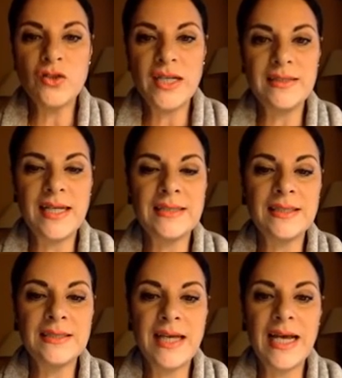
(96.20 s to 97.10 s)
trade at
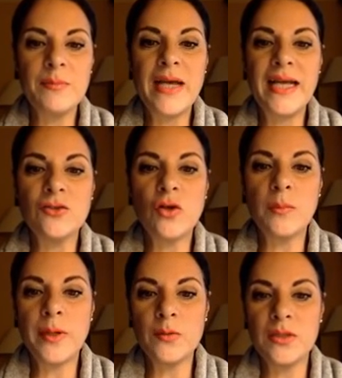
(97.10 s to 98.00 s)
a time and
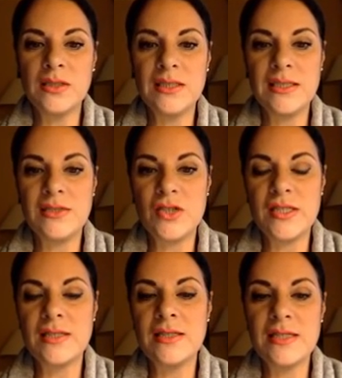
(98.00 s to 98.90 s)
compounding the
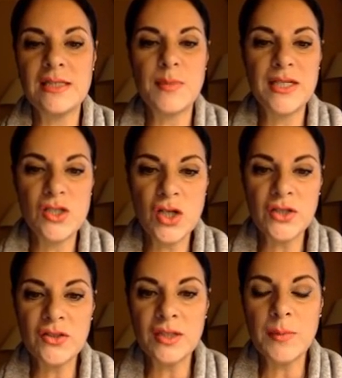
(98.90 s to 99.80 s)
interest. This is my
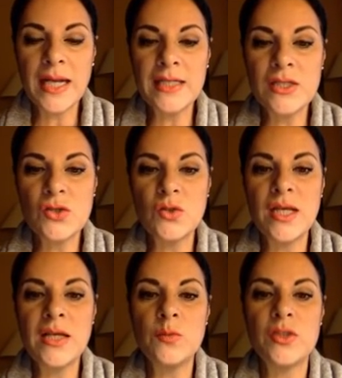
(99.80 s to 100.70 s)
starting balance
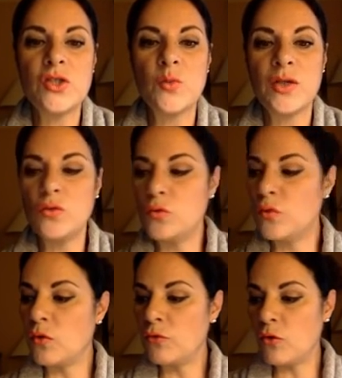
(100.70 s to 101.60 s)
today, which is
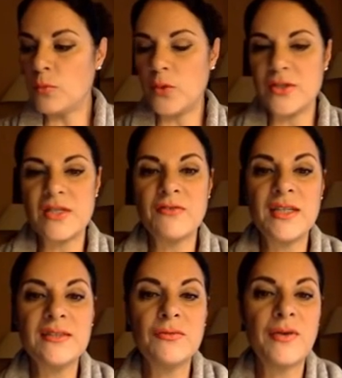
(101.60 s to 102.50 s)

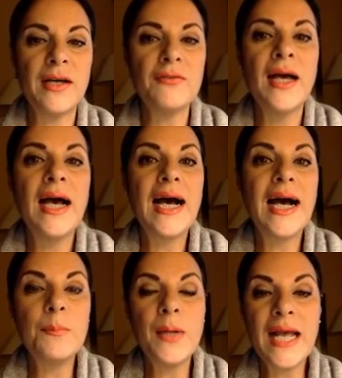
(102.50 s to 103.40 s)
1244.75.
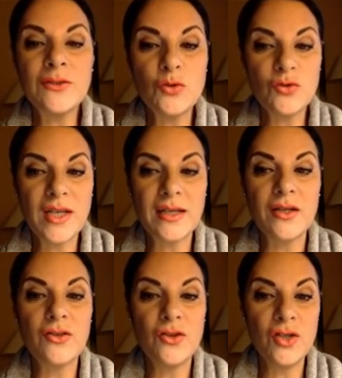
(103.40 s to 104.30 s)
I plan to
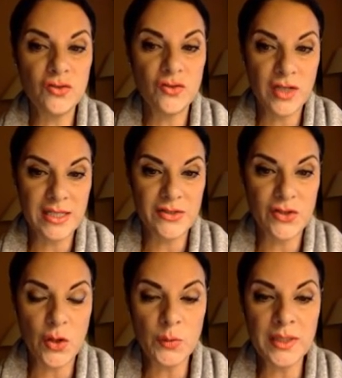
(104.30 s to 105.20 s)
take 3
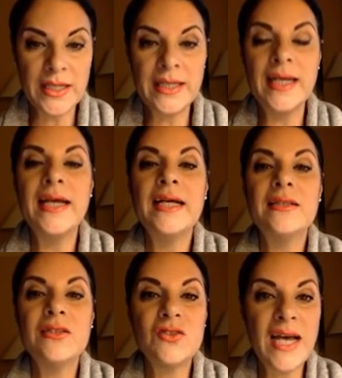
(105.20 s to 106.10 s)
trades only.
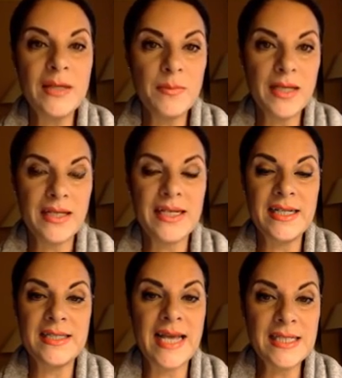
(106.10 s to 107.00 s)
The timing
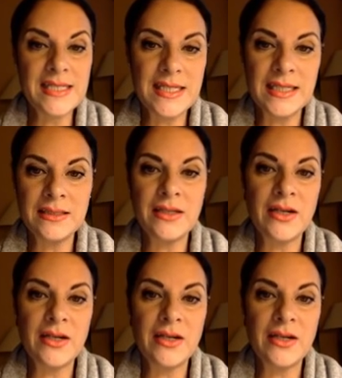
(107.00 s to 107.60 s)
is excellent.